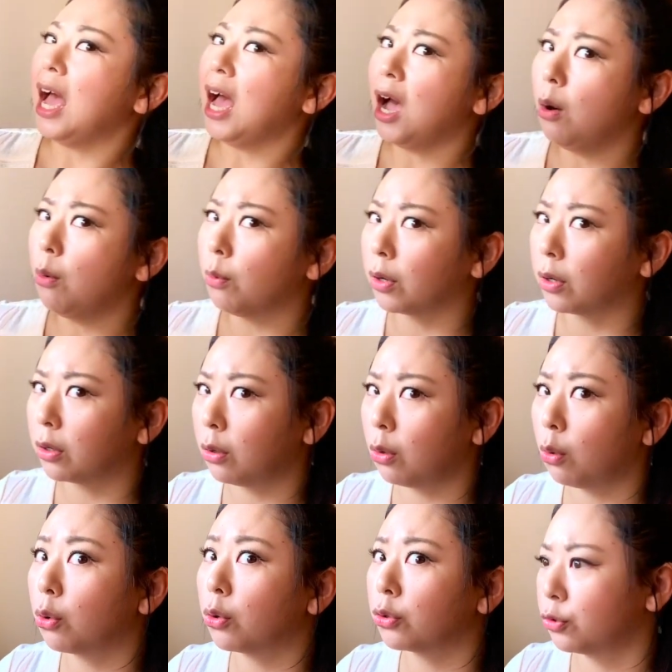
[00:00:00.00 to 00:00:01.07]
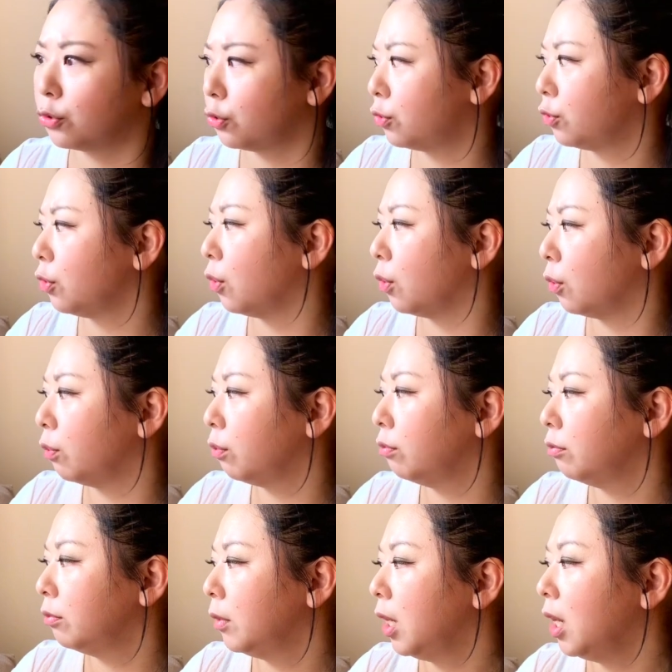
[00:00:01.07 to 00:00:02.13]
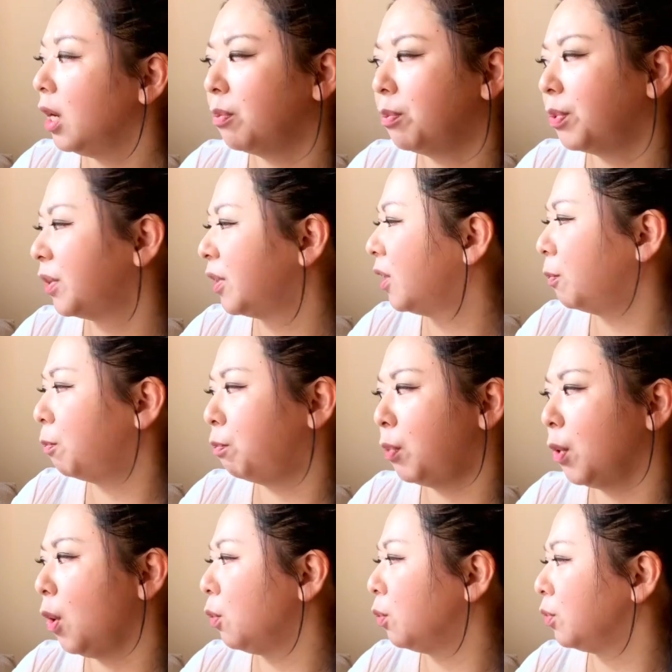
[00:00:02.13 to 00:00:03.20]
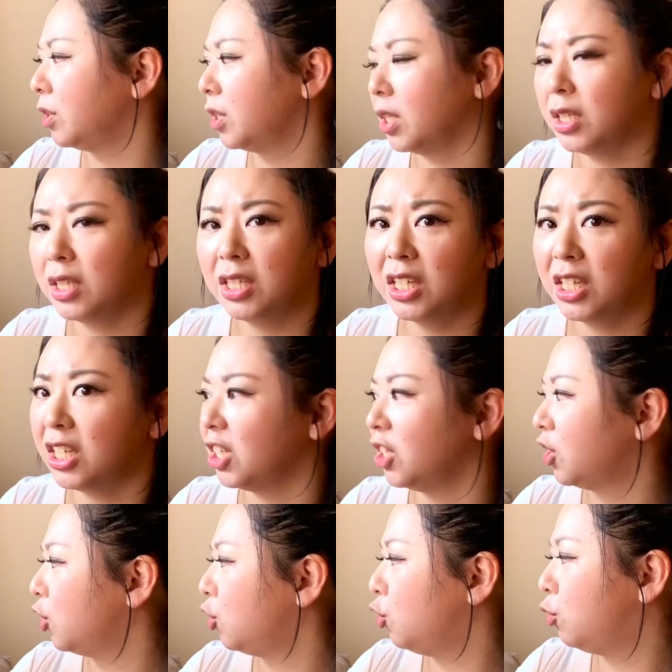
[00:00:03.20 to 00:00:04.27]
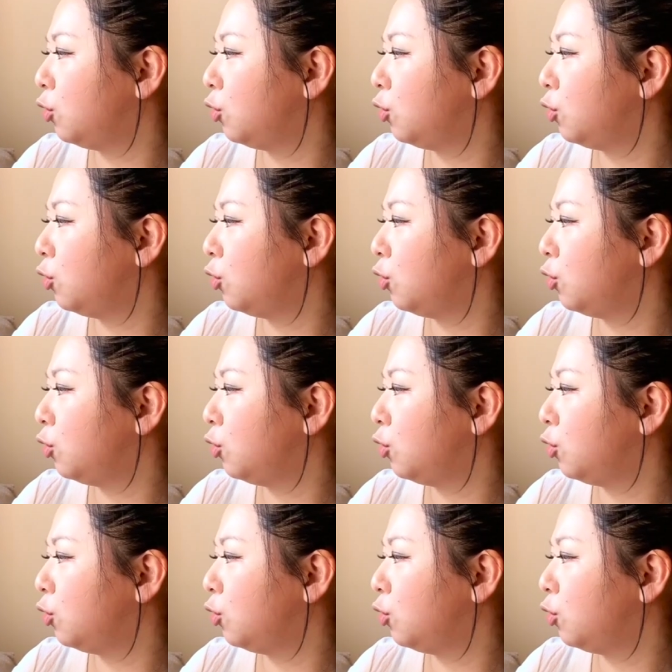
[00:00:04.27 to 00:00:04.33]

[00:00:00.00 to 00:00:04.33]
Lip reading: hour or so, but the boat didn't